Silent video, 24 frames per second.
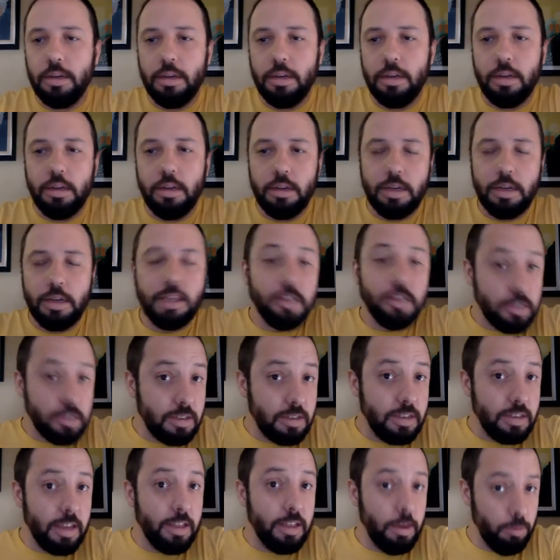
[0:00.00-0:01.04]
Needless to
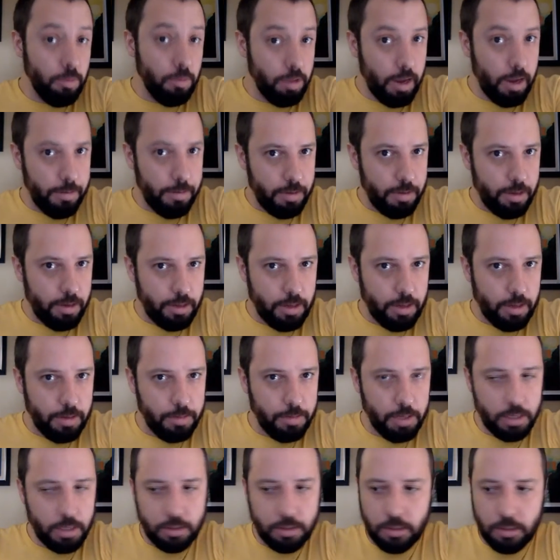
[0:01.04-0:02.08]
say, that will not be on the
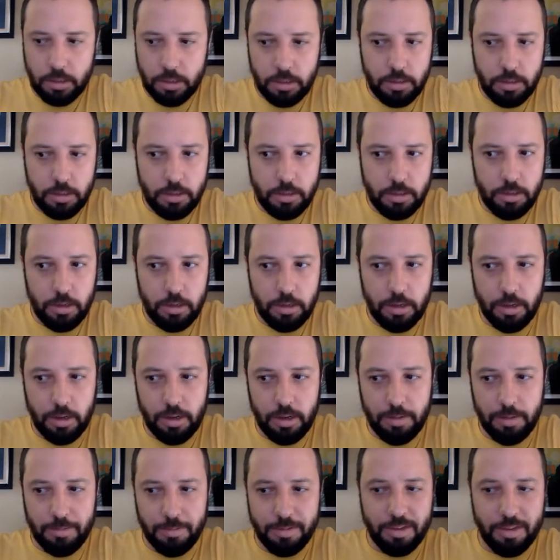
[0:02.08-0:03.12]
MBLEx,
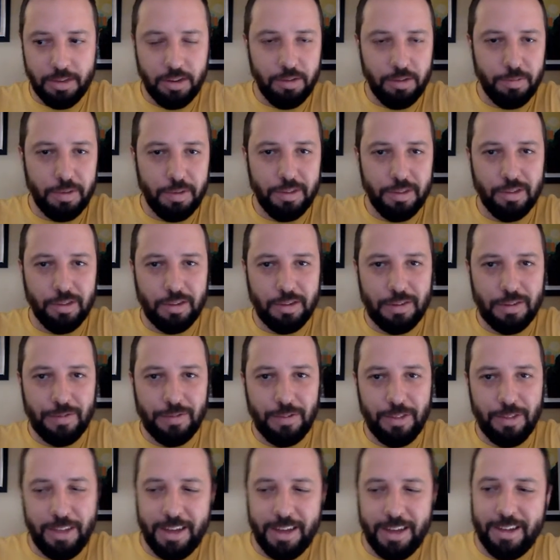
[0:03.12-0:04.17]
so don't be looking for
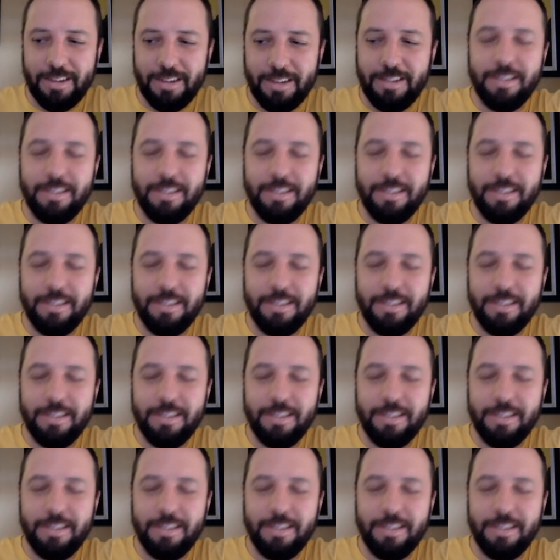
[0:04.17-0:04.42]
that.